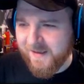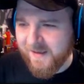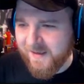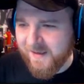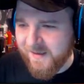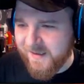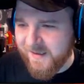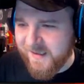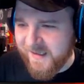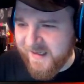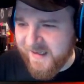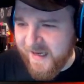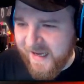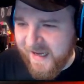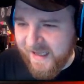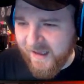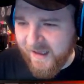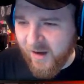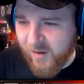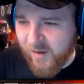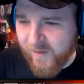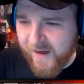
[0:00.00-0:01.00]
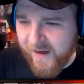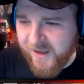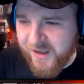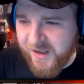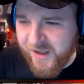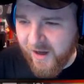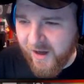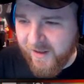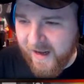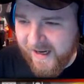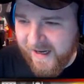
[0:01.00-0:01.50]
Sneaky long range
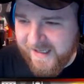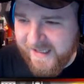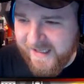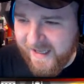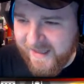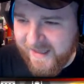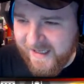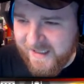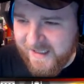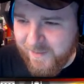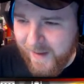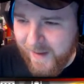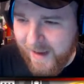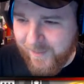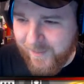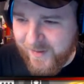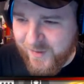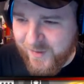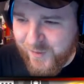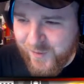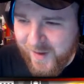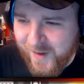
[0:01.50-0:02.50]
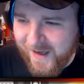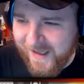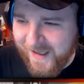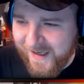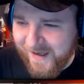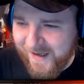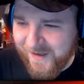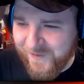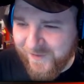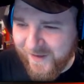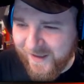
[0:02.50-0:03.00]
shot. Like I said, this map is really
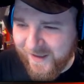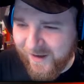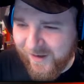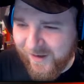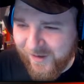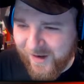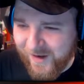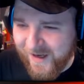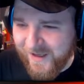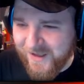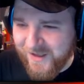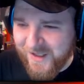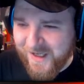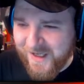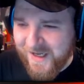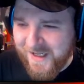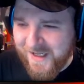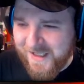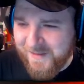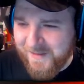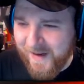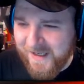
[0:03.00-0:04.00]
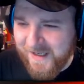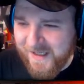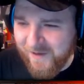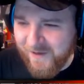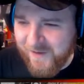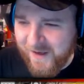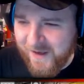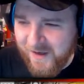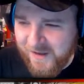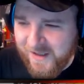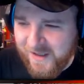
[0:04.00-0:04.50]
good for long range, especially
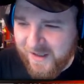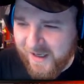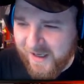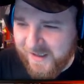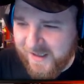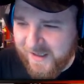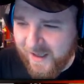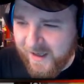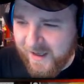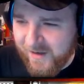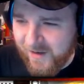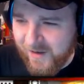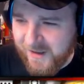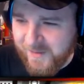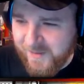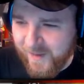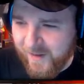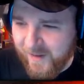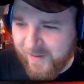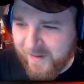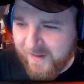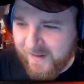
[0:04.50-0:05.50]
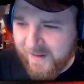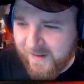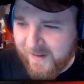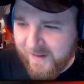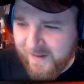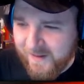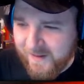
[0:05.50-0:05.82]
if you're using things like the crossbow.